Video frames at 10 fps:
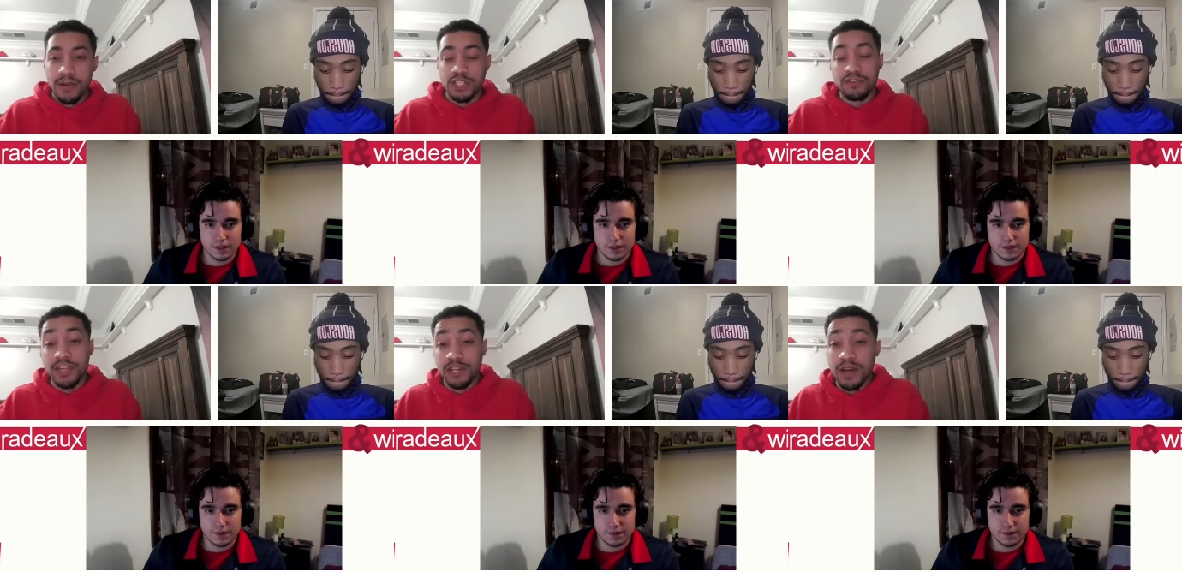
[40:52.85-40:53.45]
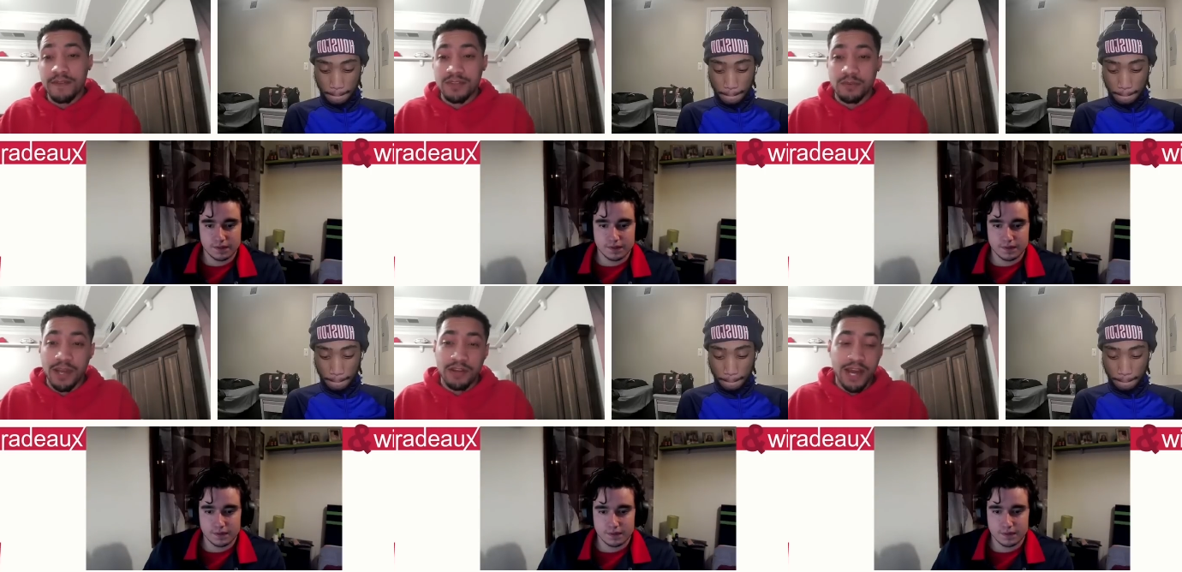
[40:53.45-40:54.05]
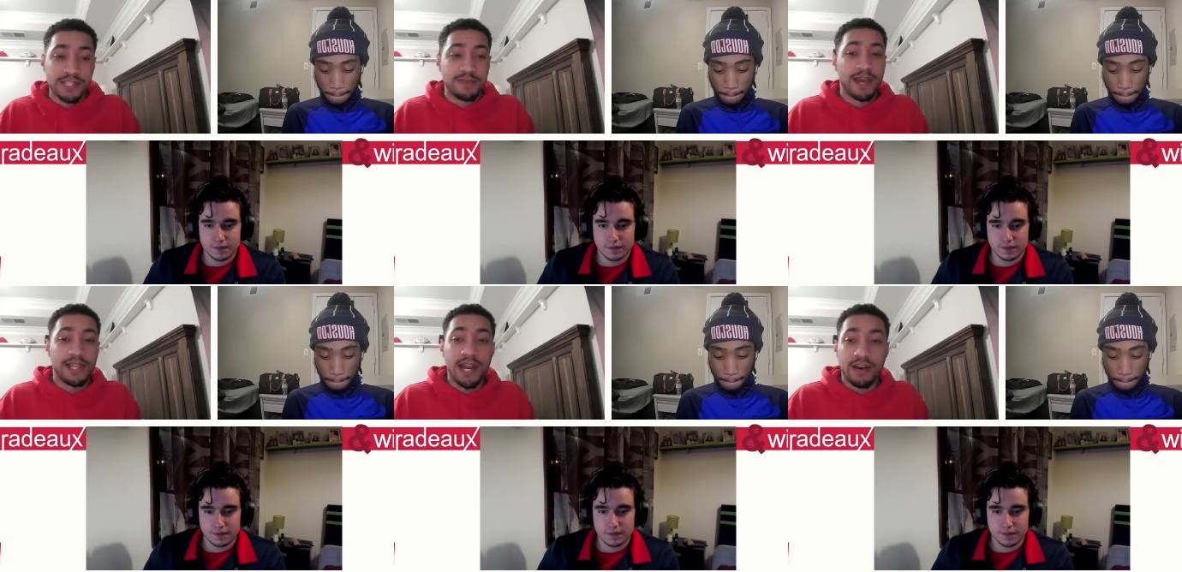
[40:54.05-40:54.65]
Speaker 1: but you really do have to wait you guys
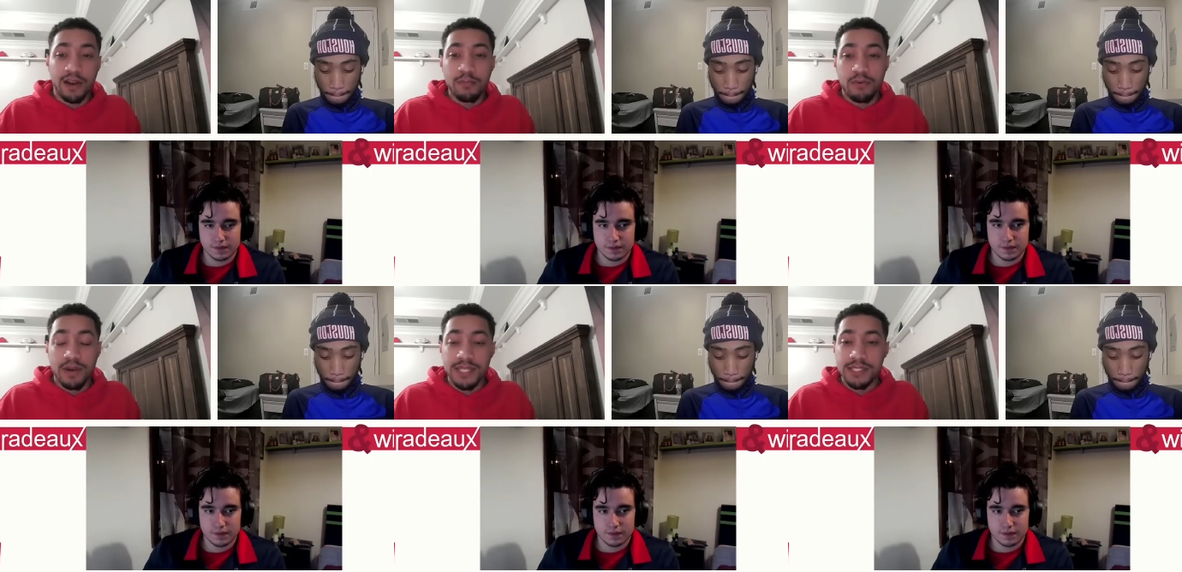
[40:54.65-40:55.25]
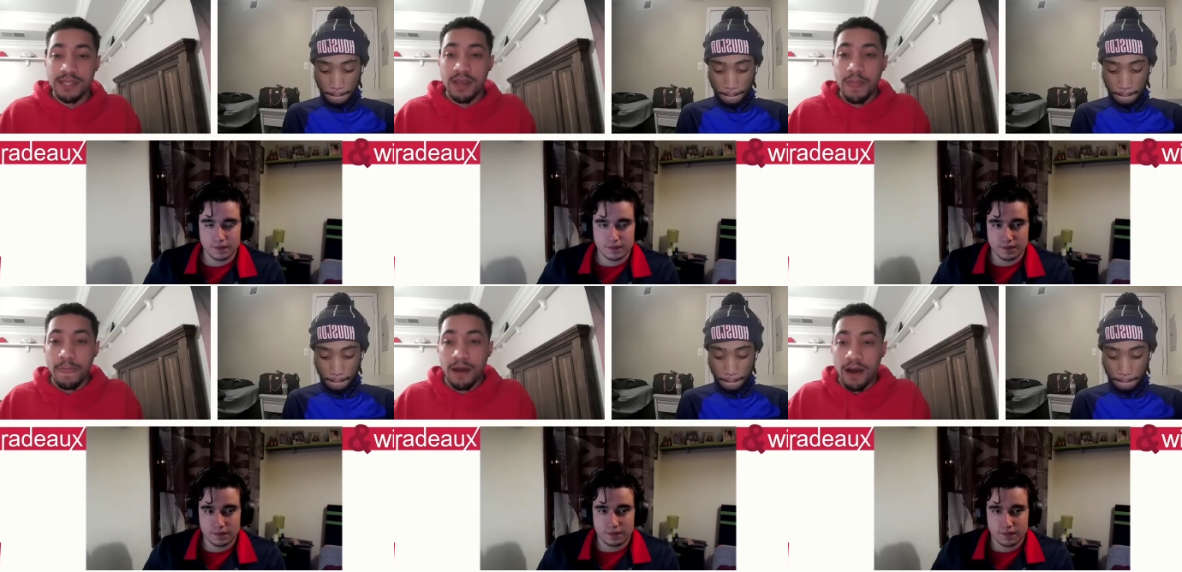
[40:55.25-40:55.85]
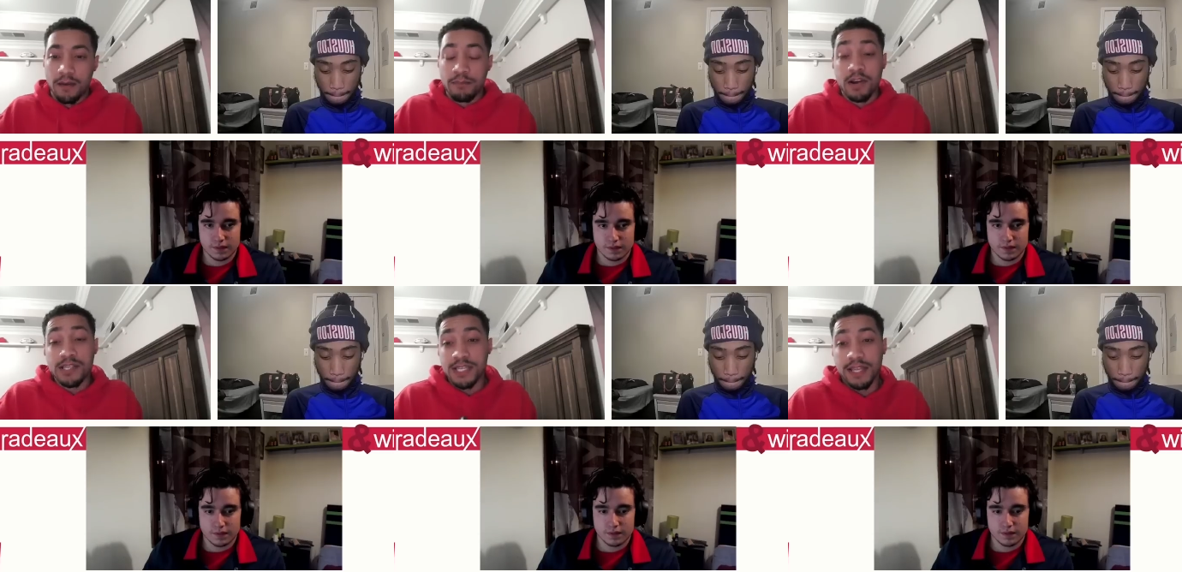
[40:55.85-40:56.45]
make a lot of great points um,
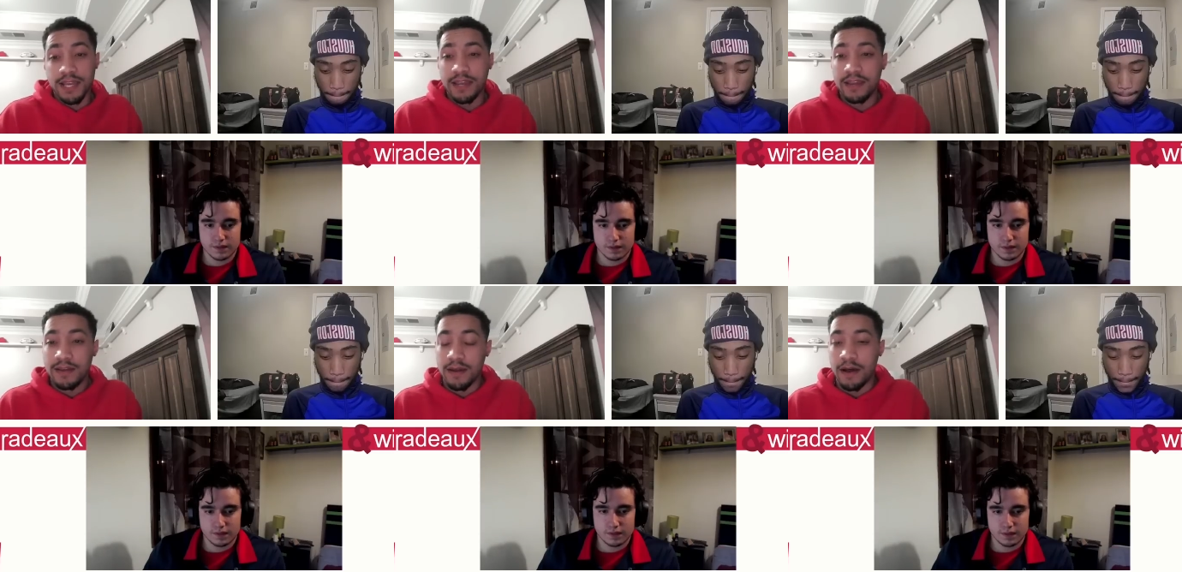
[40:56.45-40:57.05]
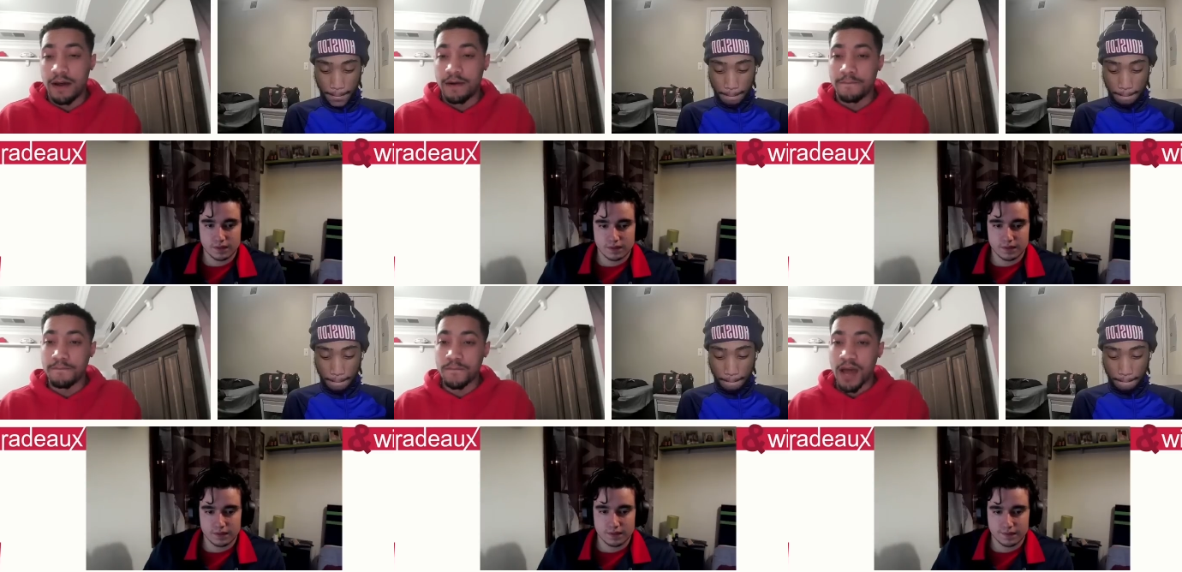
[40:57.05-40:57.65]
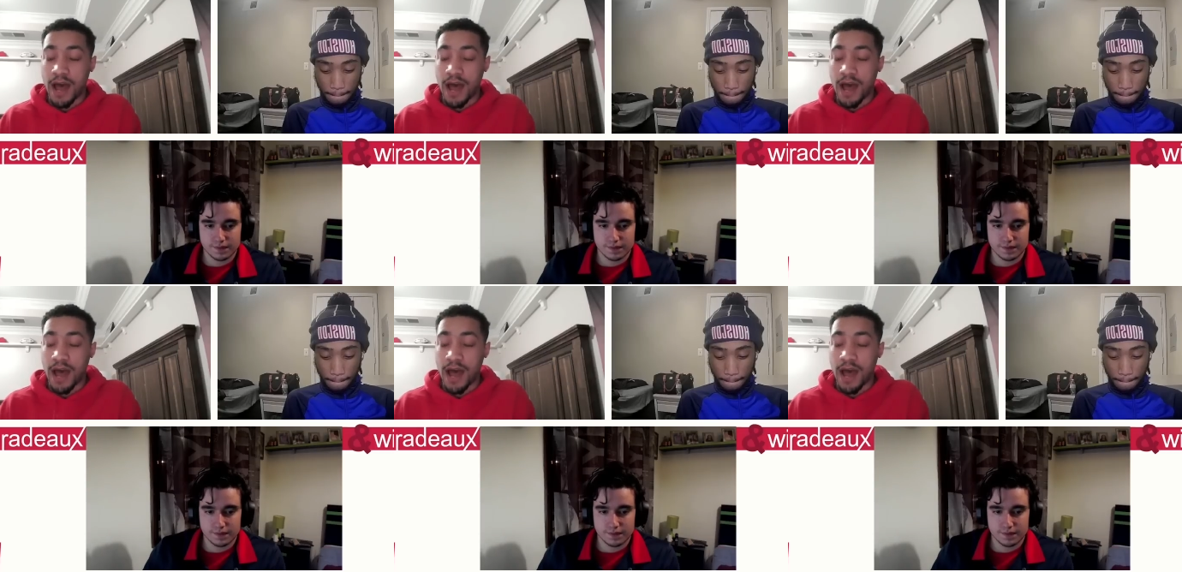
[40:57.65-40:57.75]
personally, um,